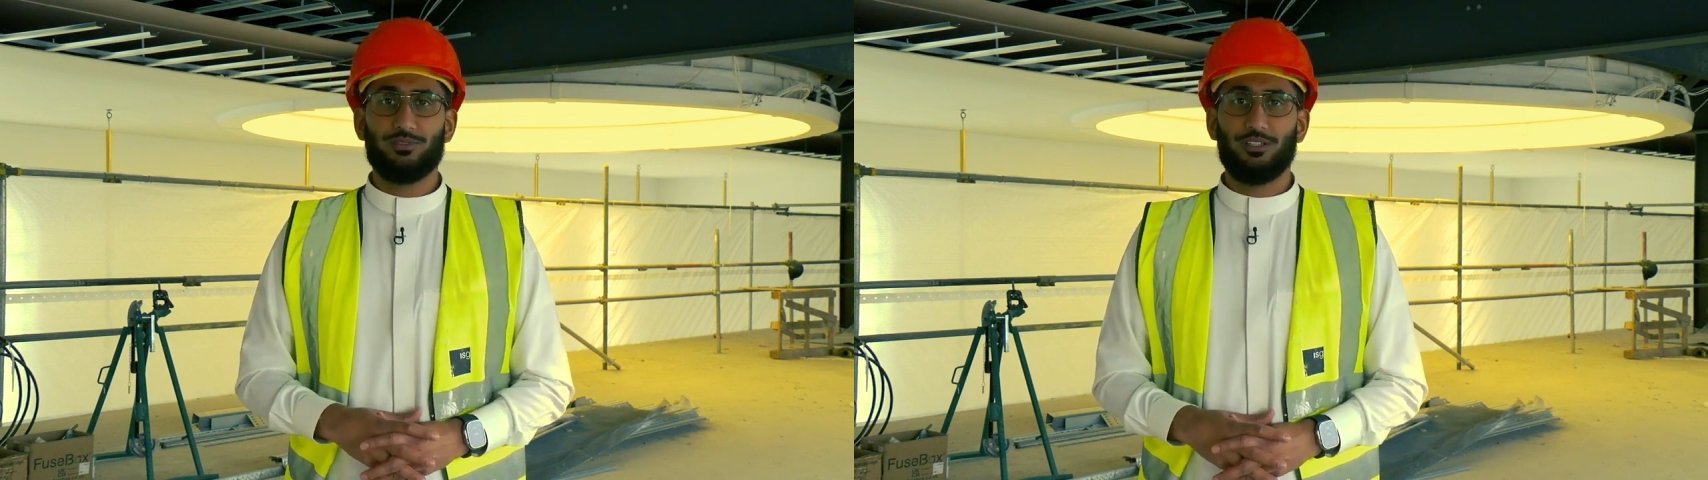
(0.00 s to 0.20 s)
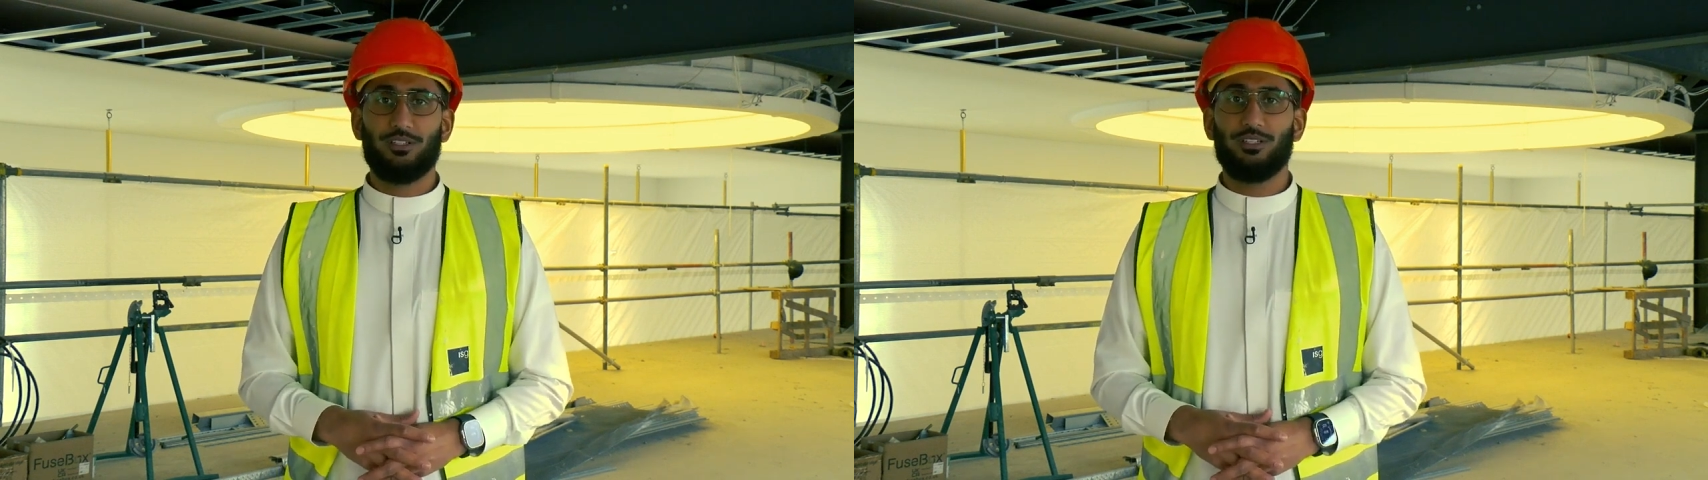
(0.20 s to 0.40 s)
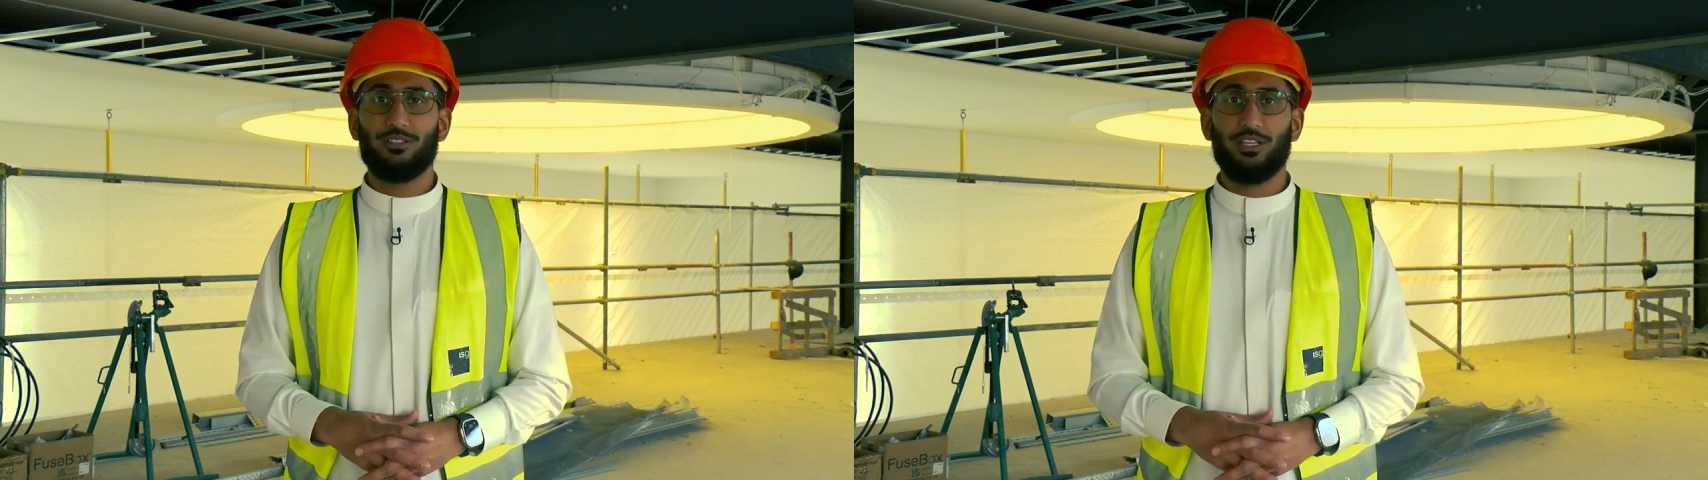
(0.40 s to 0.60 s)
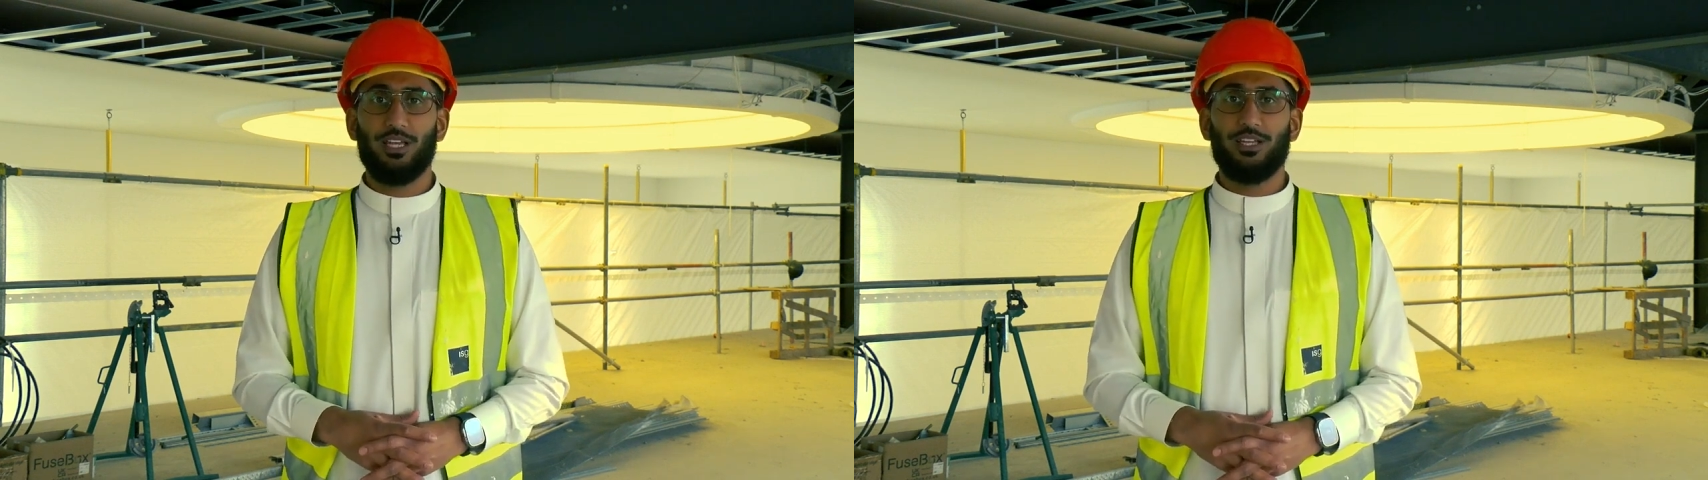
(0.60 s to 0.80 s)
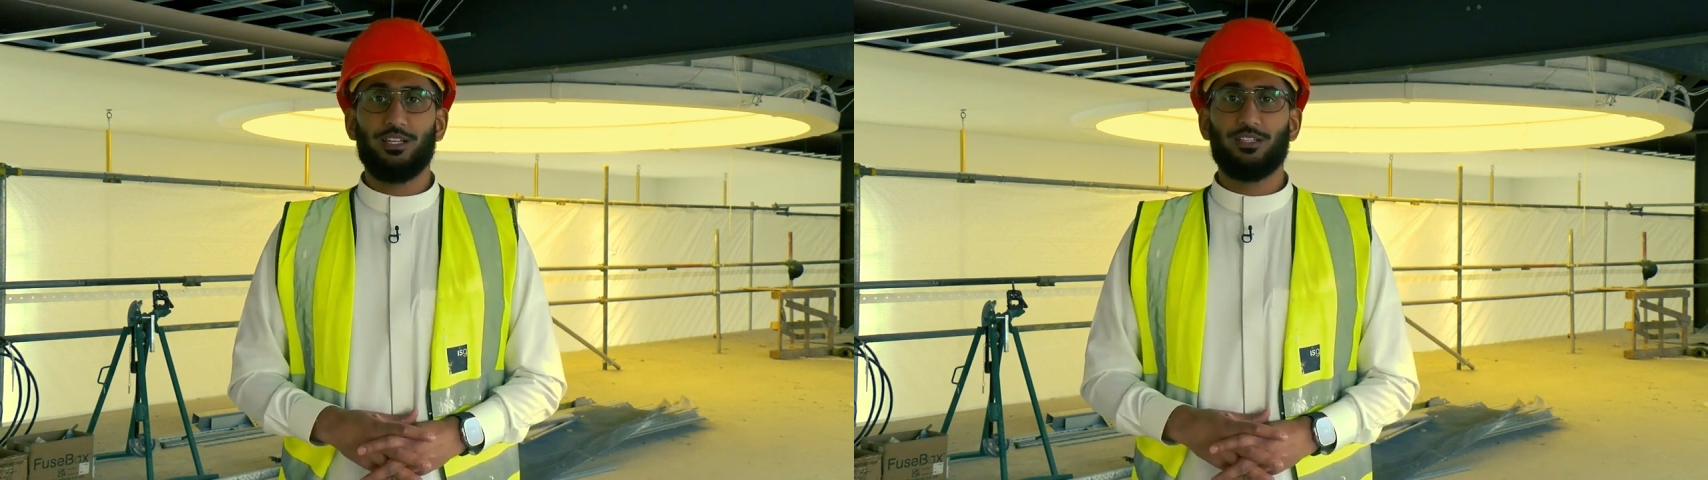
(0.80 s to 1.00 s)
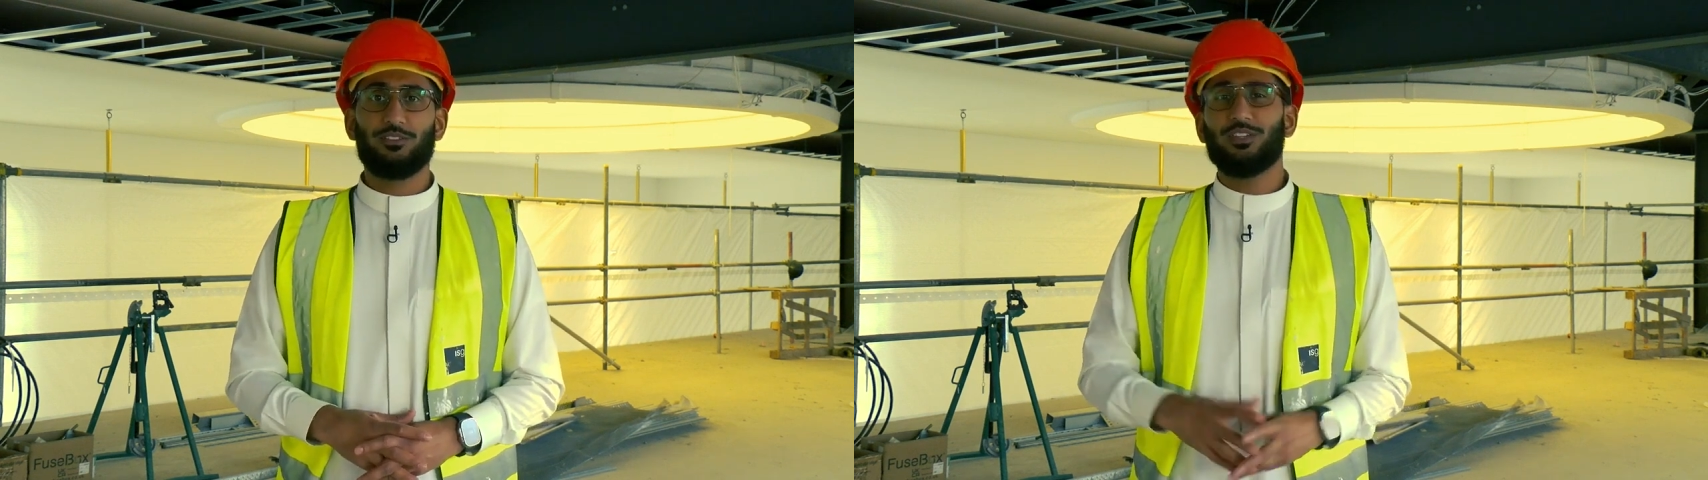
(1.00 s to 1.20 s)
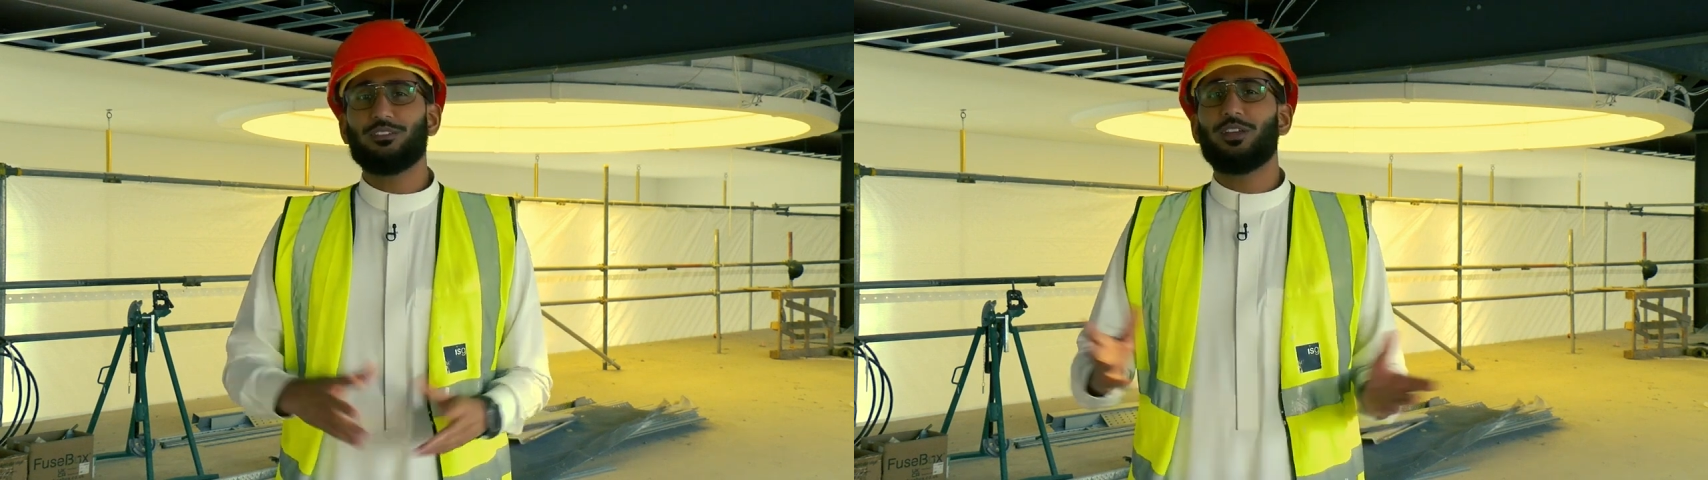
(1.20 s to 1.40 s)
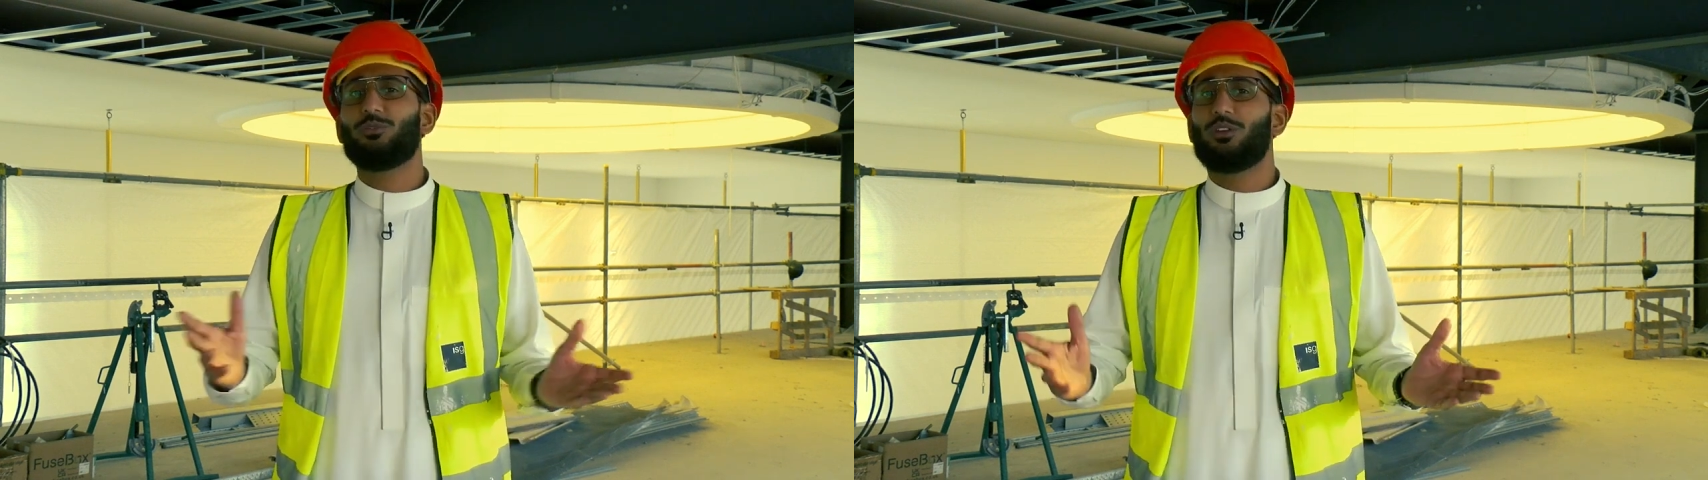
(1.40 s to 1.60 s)
facilities,
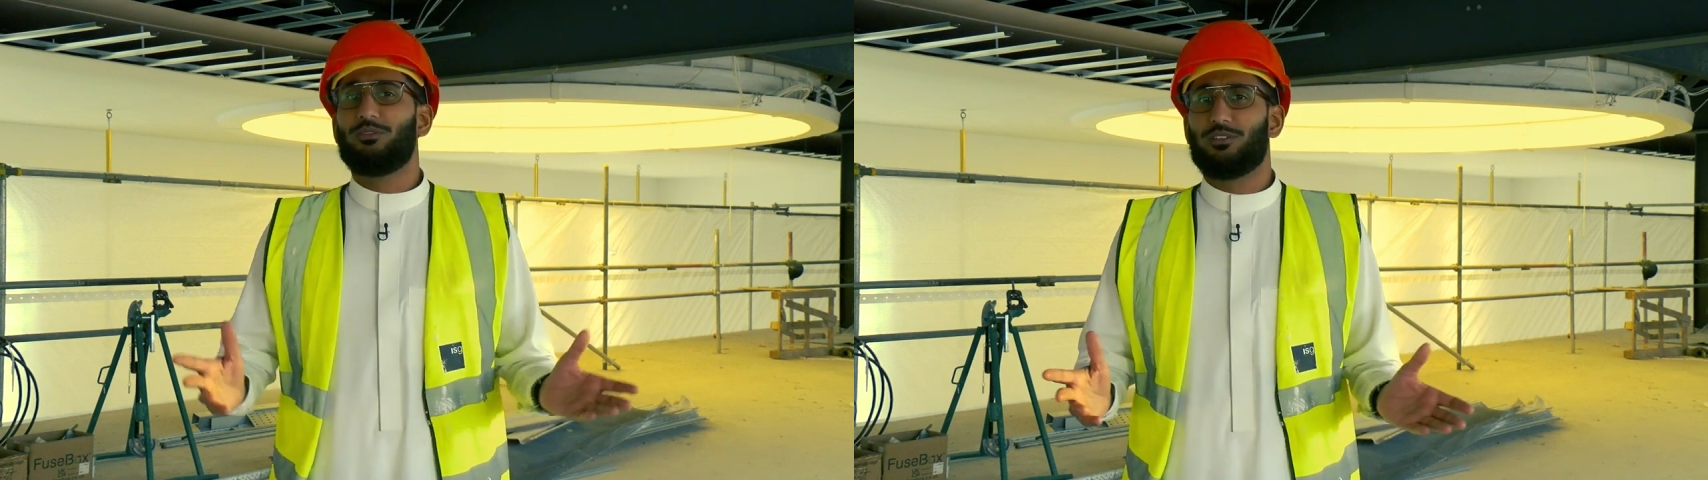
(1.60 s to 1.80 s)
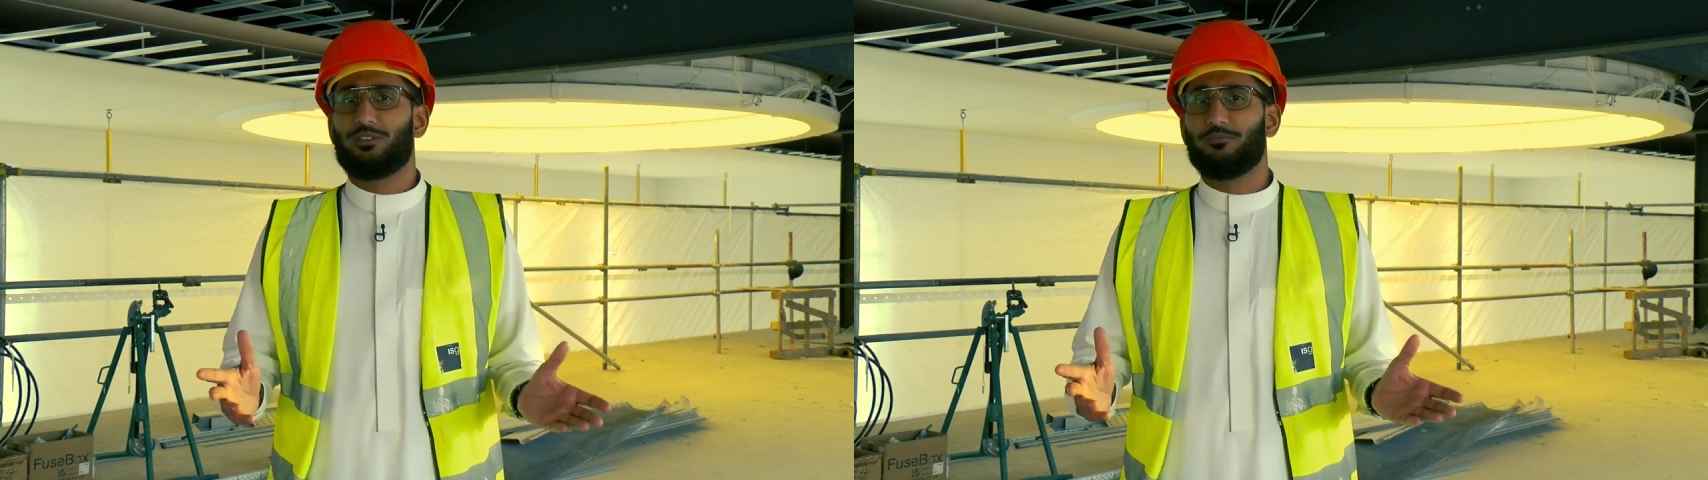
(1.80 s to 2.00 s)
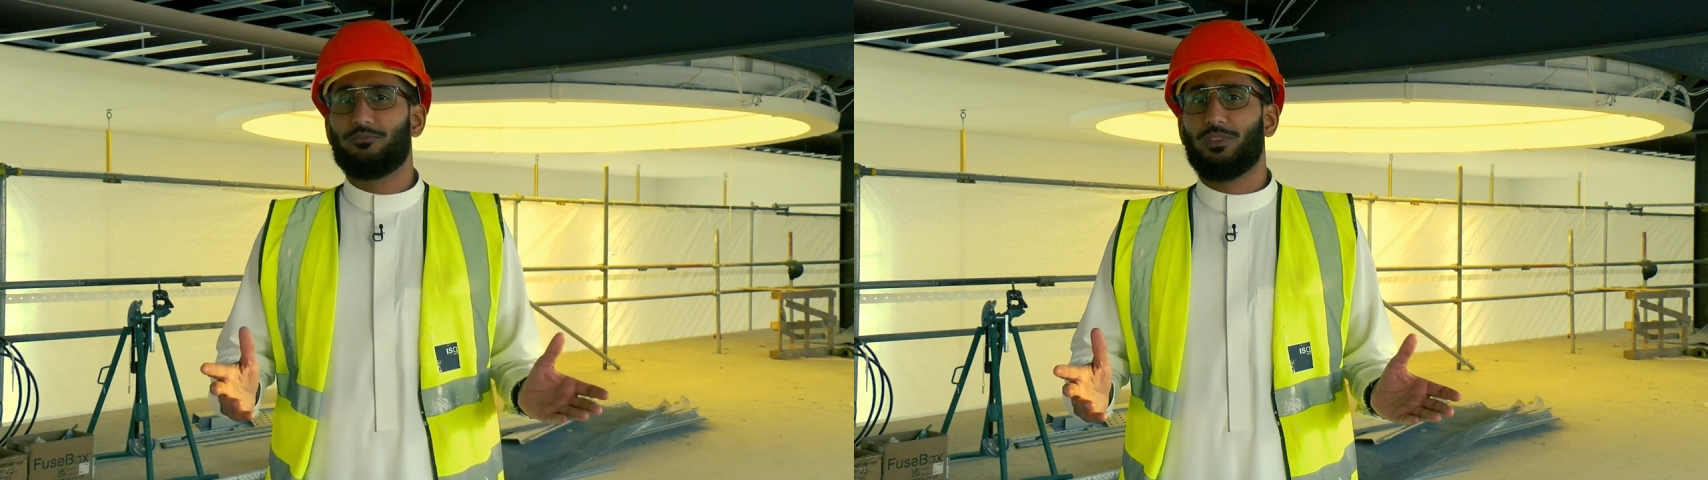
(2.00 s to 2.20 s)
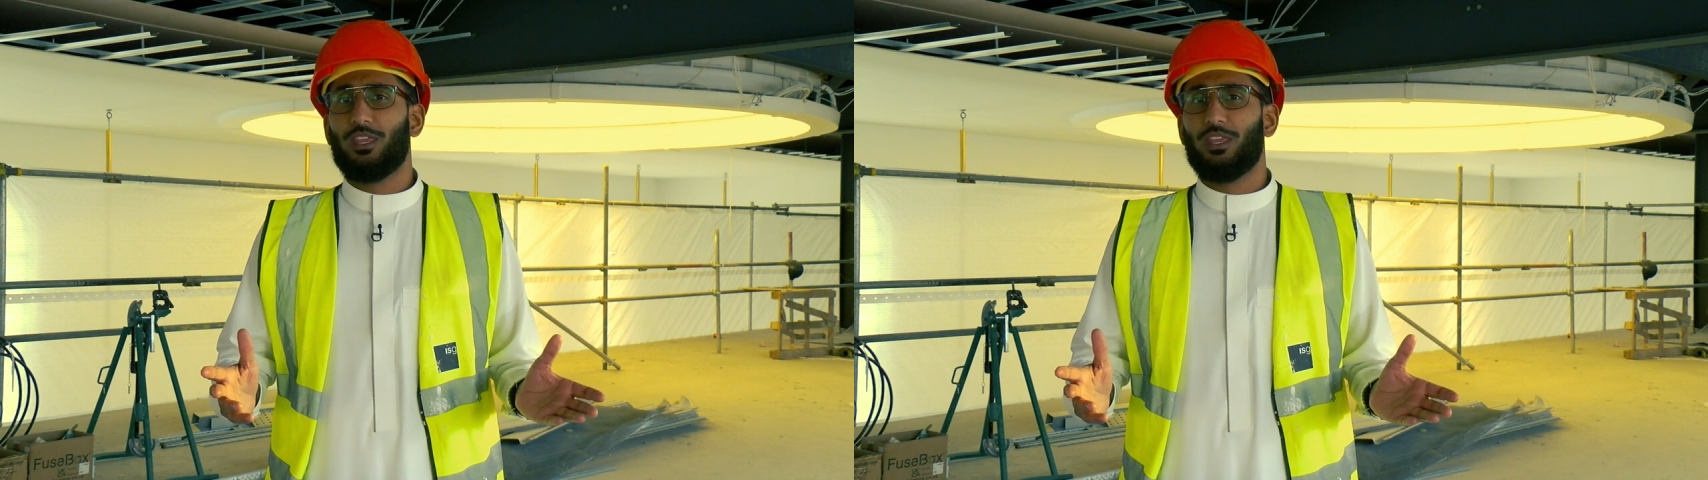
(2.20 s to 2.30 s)
just like all of us.